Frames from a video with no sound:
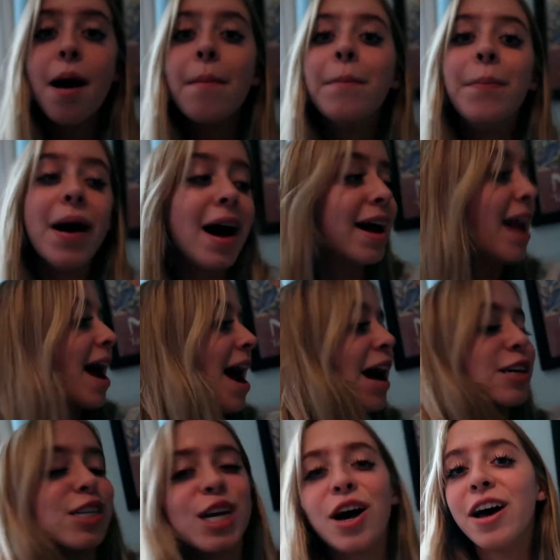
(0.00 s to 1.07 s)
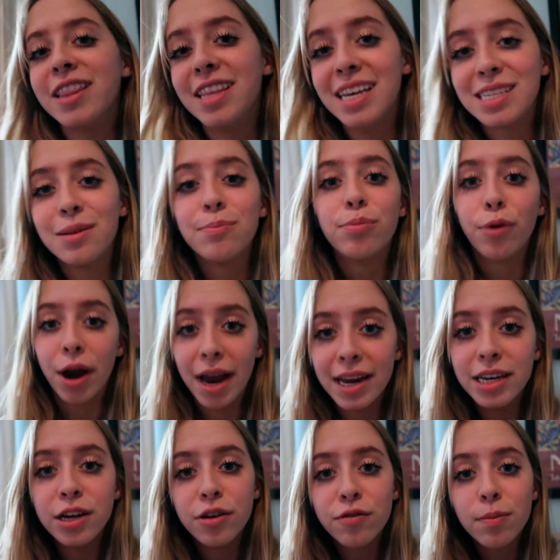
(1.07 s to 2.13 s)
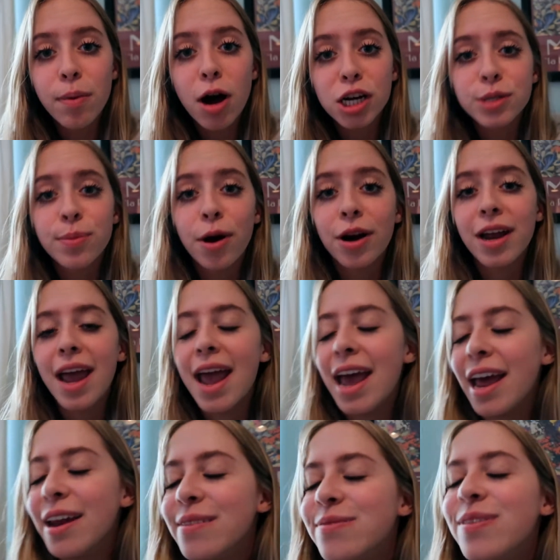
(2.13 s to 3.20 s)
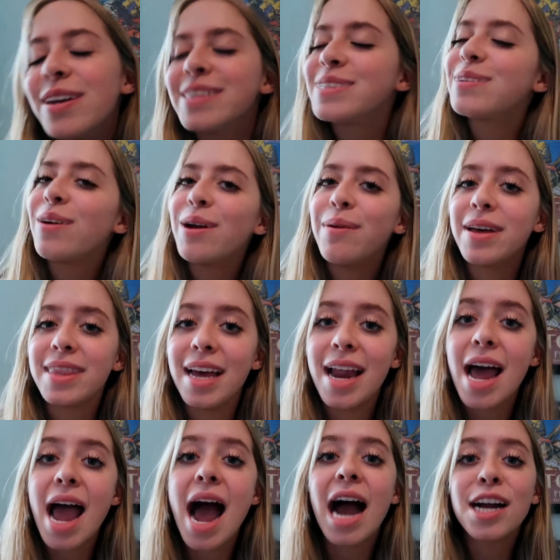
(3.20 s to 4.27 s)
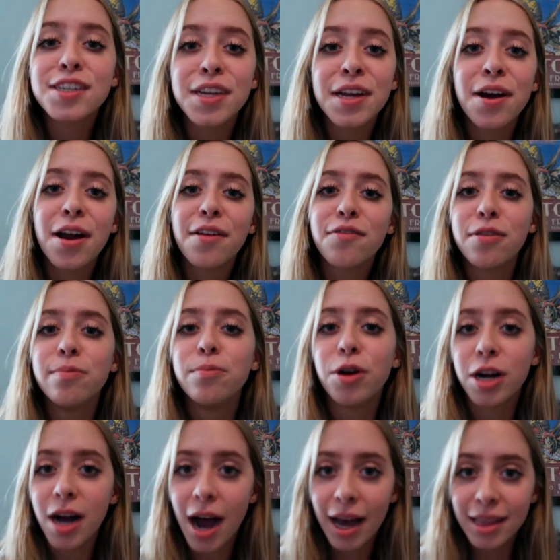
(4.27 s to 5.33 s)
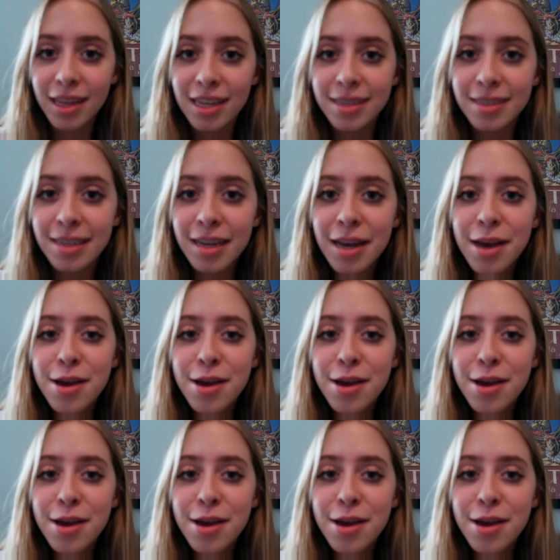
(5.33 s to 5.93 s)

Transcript: But I actually got this brand new from Poshmark, and fun story about that, I actually got it from Brooke Highland,